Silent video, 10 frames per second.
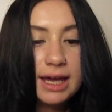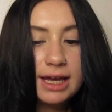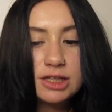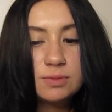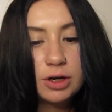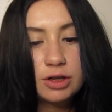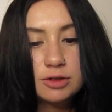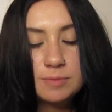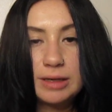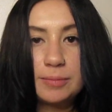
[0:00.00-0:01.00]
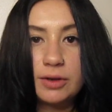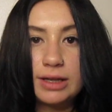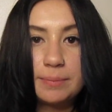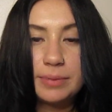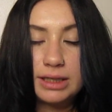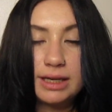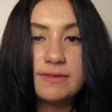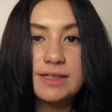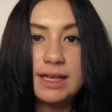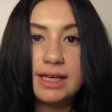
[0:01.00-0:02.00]
he is one of those people that
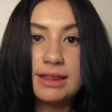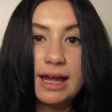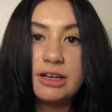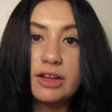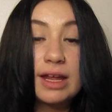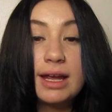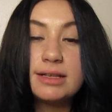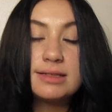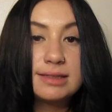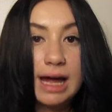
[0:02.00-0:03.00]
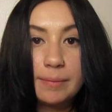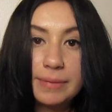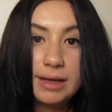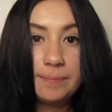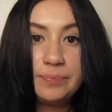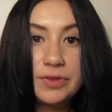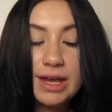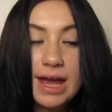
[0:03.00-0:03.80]
believes that he that nothing can stop him